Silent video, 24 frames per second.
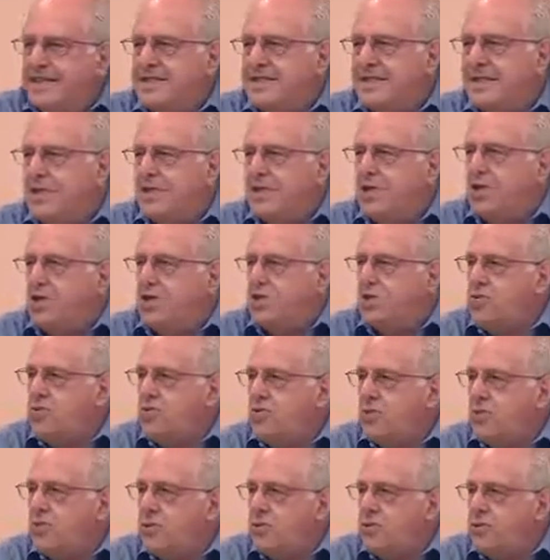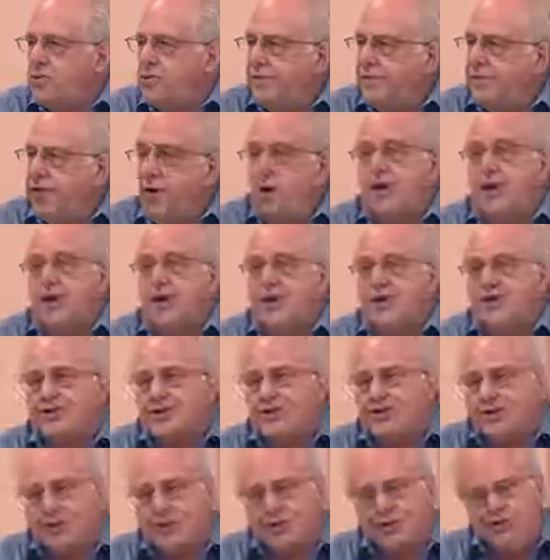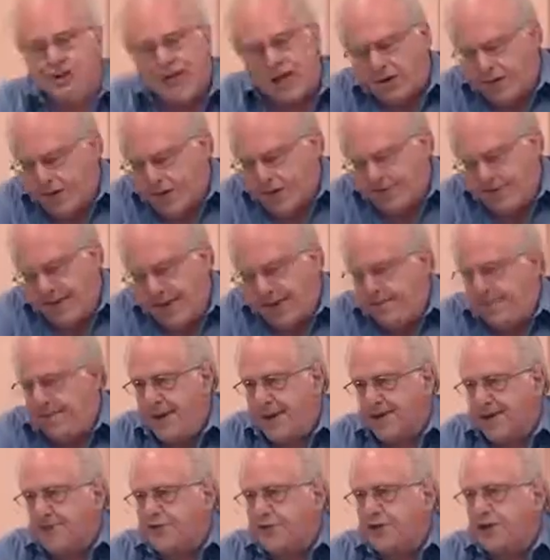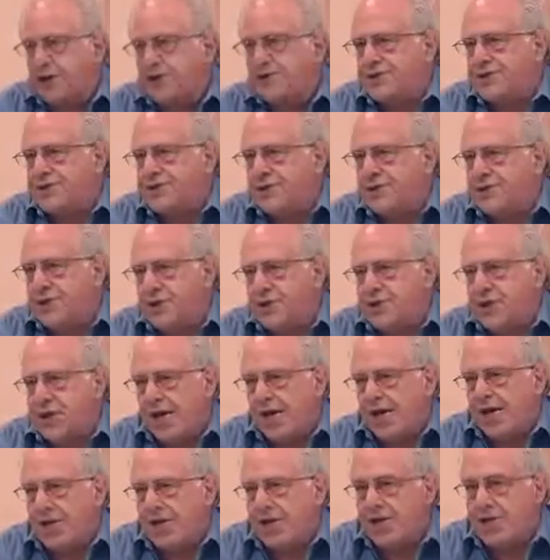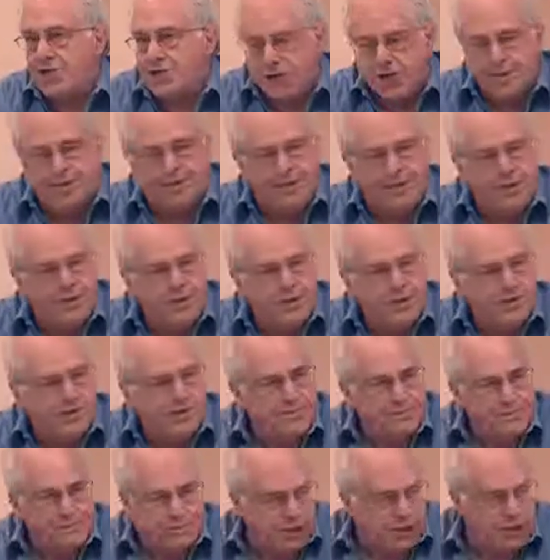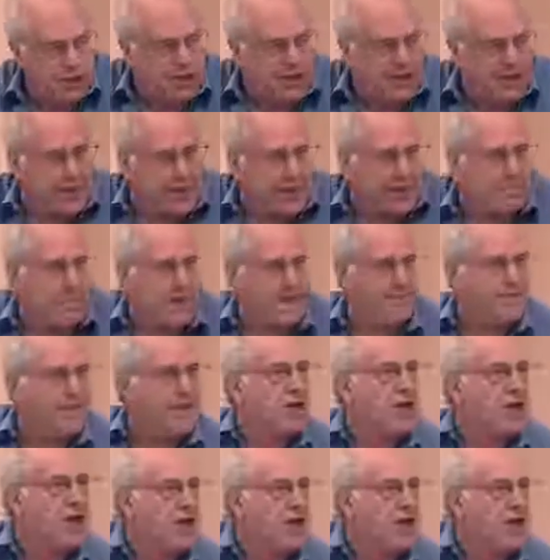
So foreigners, it turns out, can make better trucks than we can, and cheaper, just like they can make better